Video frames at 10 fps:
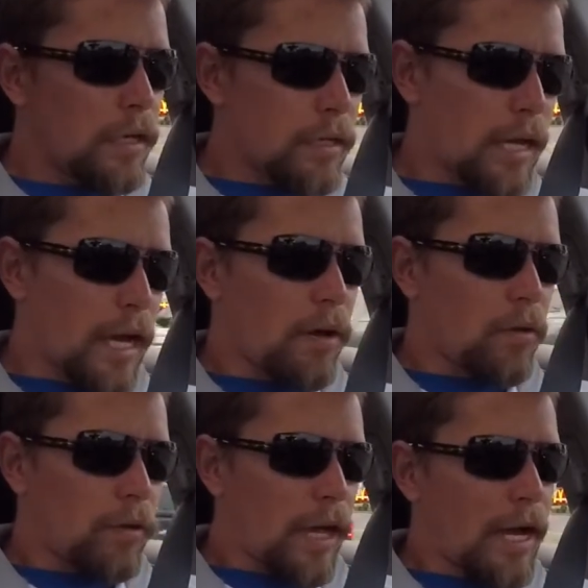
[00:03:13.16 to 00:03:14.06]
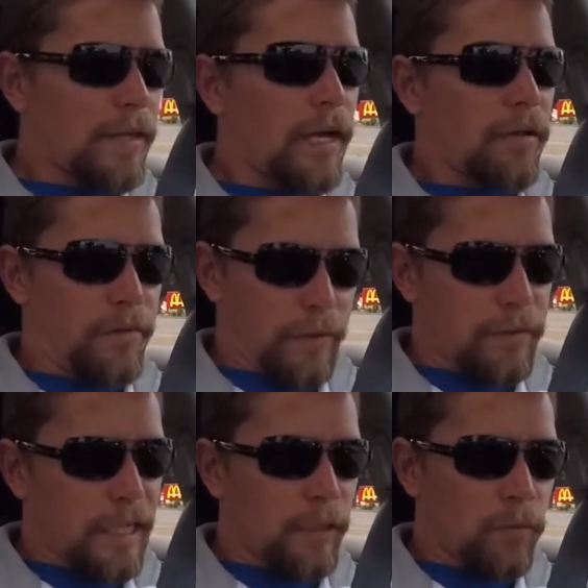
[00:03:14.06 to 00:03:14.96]
Now the guy that got a
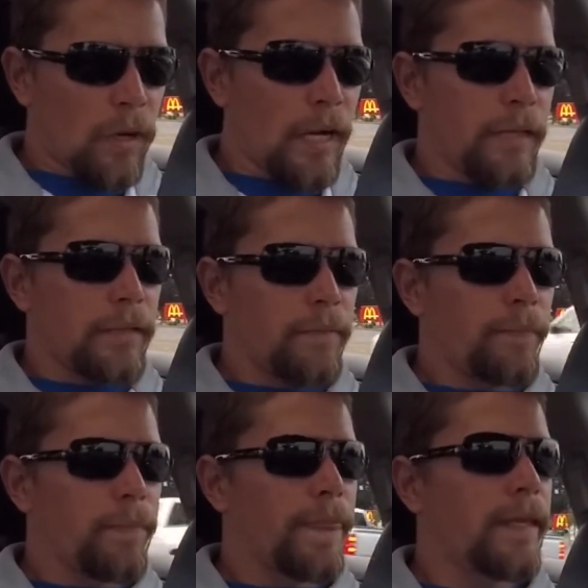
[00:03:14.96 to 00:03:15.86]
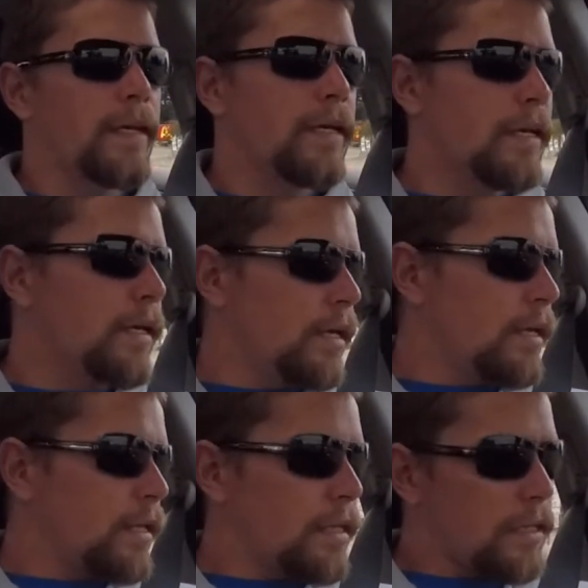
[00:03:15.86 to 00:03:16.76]

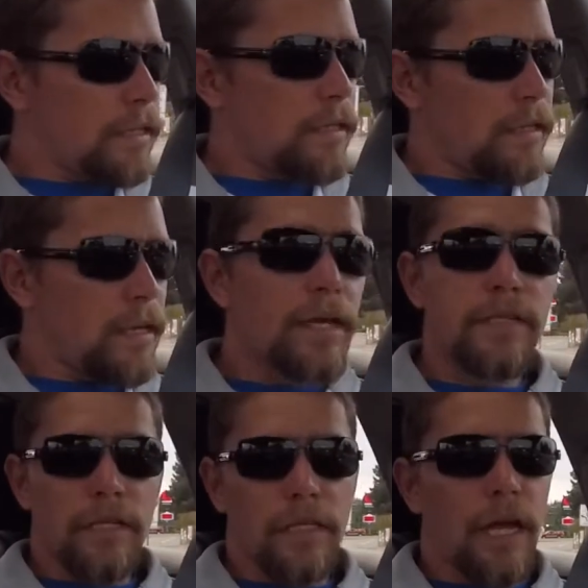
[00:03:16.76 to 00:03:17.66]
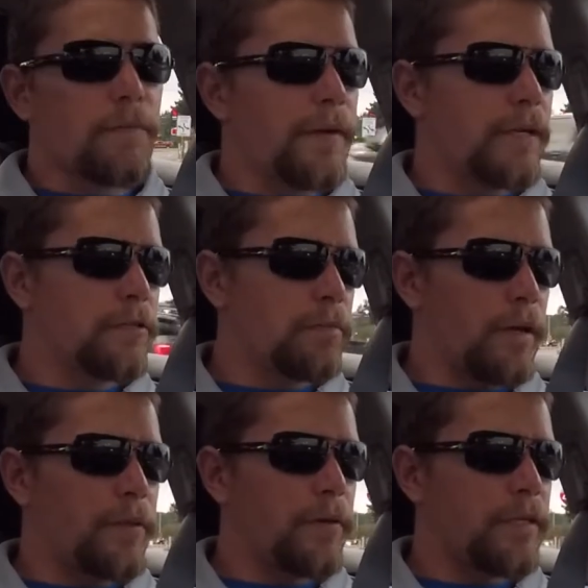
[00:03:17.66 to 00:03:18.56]
13.1, yes, that's a lot faster than
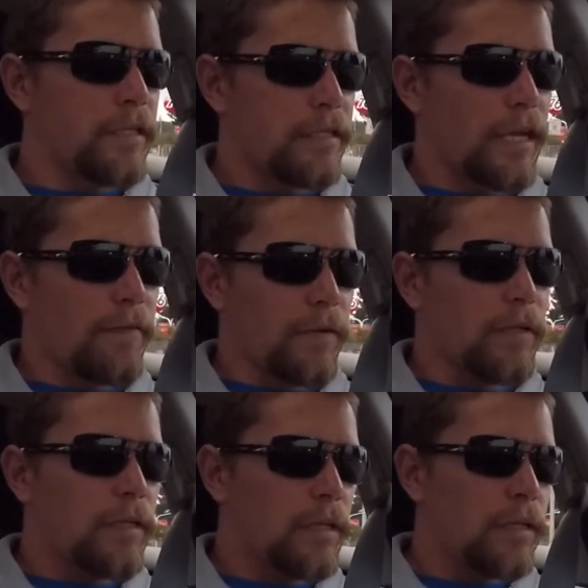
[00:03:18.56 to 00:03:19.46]
my 13.7.